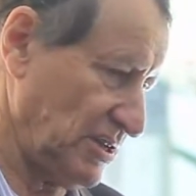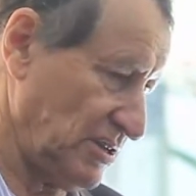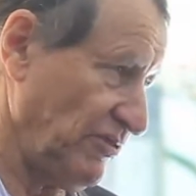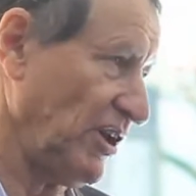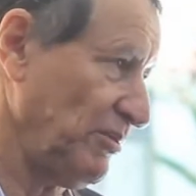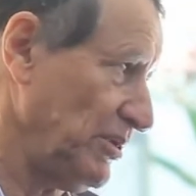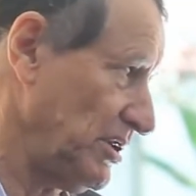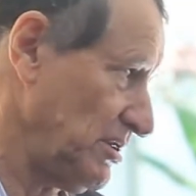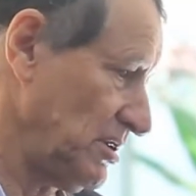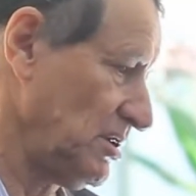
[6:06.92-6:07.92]

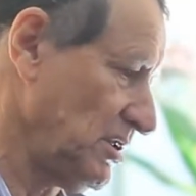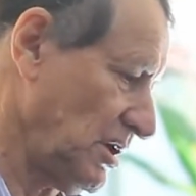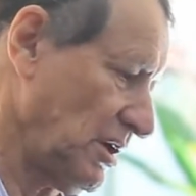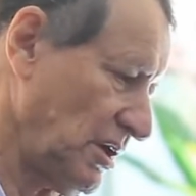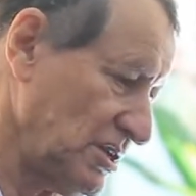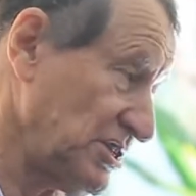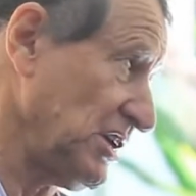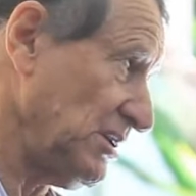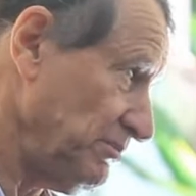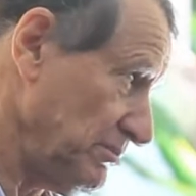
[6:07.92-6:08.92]
development
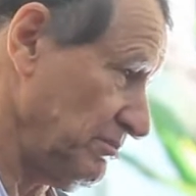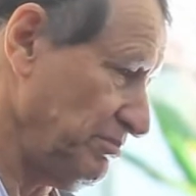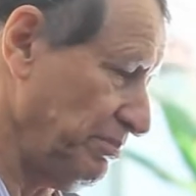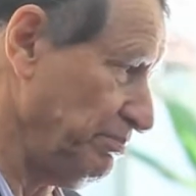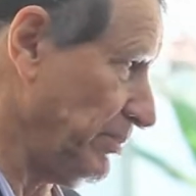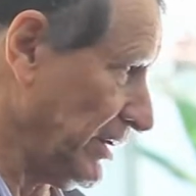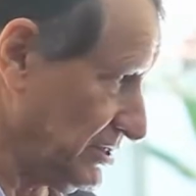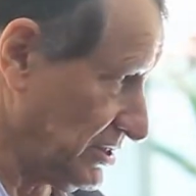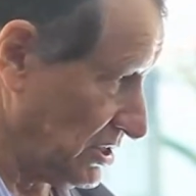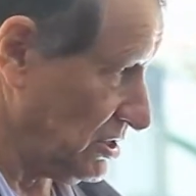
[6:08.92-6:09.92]
team
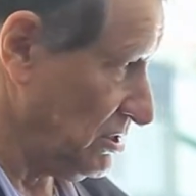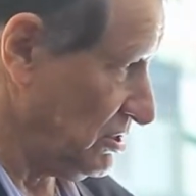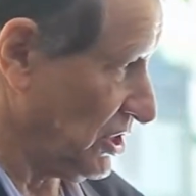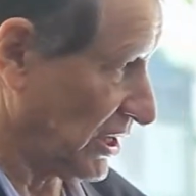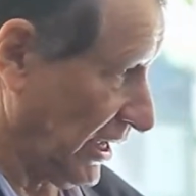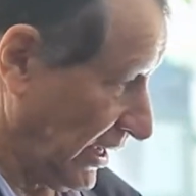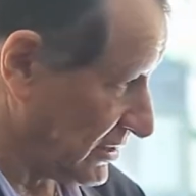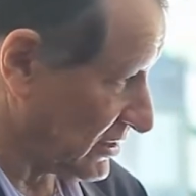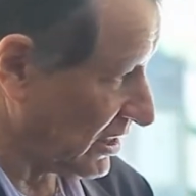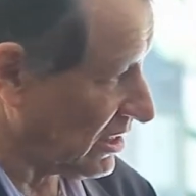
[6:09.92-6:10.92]
based in
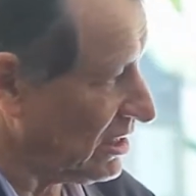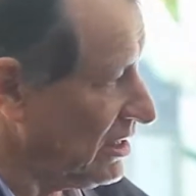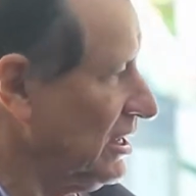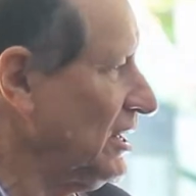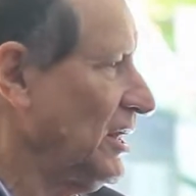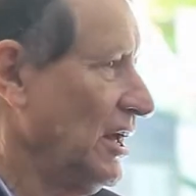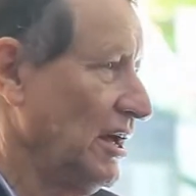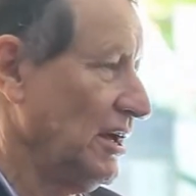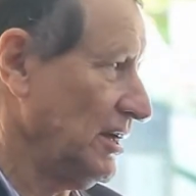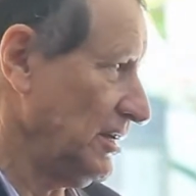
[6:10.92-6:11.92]
Jakarta,
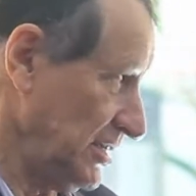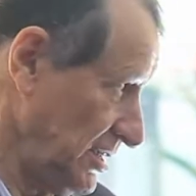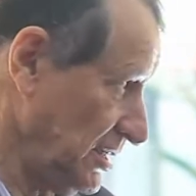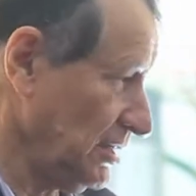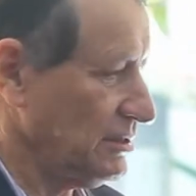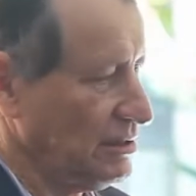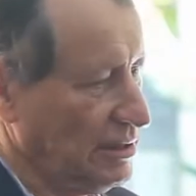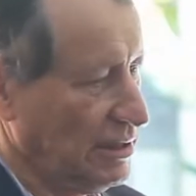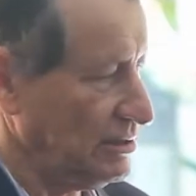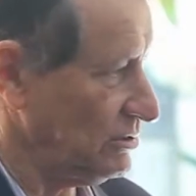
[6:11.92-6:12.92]
here,
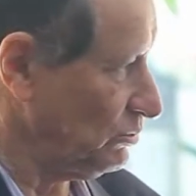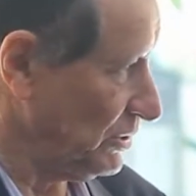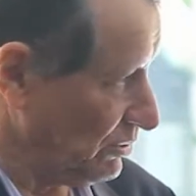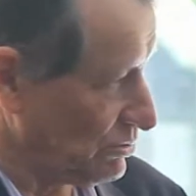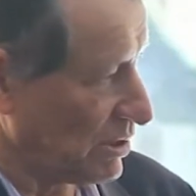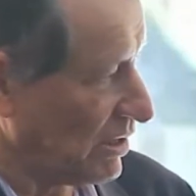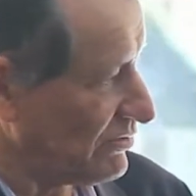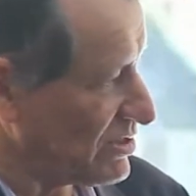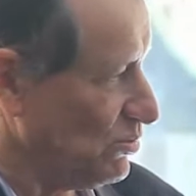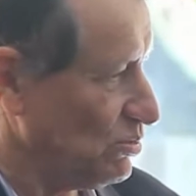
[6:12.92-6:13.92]
and we also
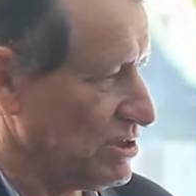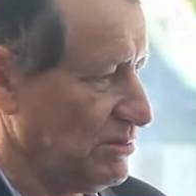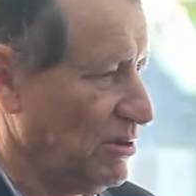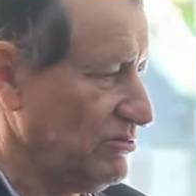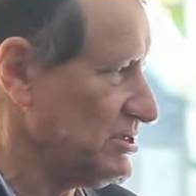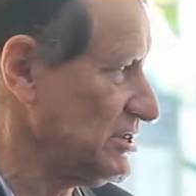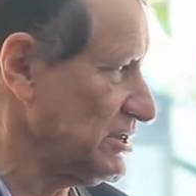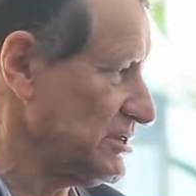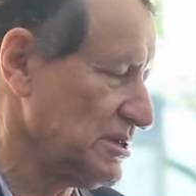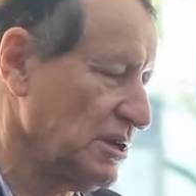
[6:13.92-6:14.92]
have a small team overseas,